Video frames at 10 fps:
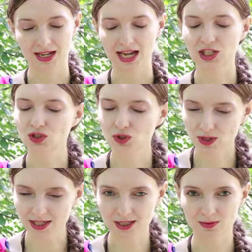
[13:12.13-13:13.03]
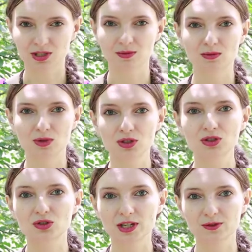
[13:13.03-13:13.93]
And trust me, the more
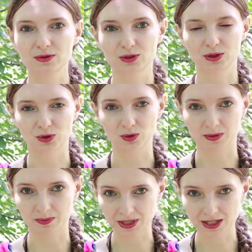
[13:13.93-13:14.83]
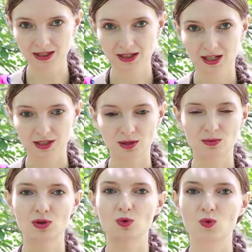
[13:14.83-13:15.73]
grateful you will be, the
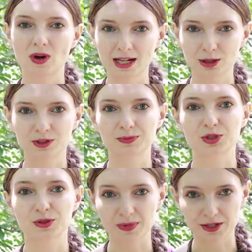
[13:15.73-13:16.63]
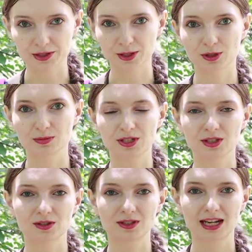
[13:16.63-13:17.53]
more wealth and prosperity will be in
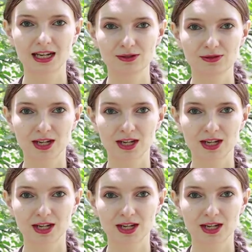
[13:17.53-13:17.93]
your life,